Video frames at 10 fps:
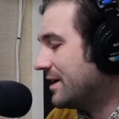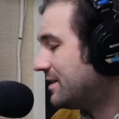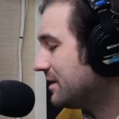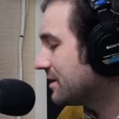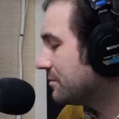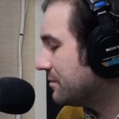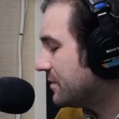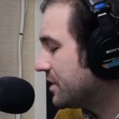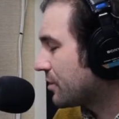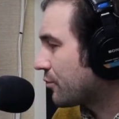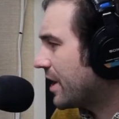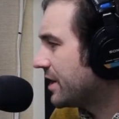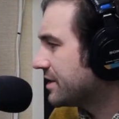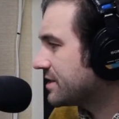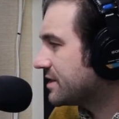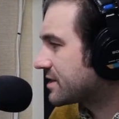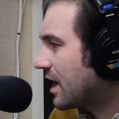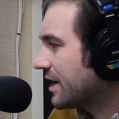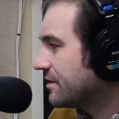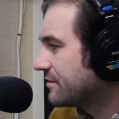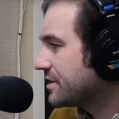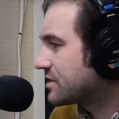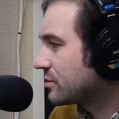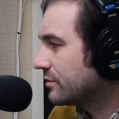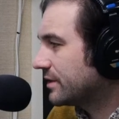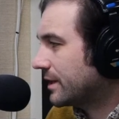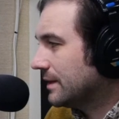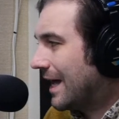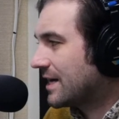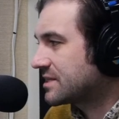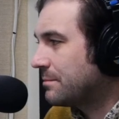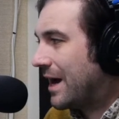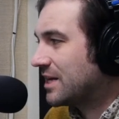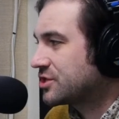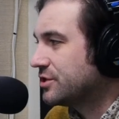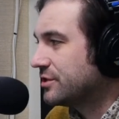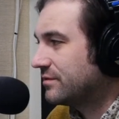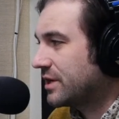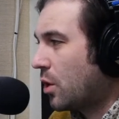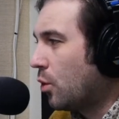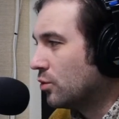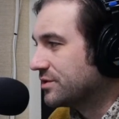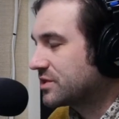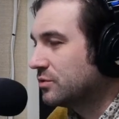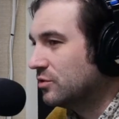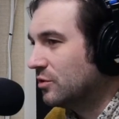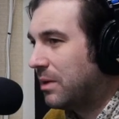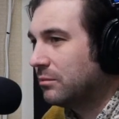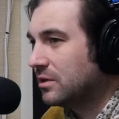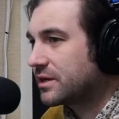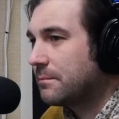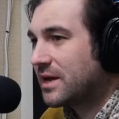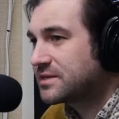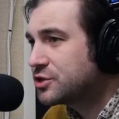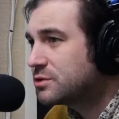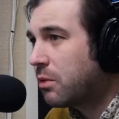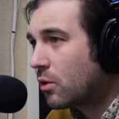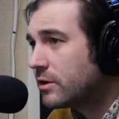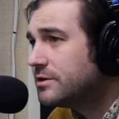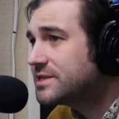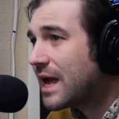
I think that, you know, Reddit is kind of this sort of like last bastion of like old school public message boards.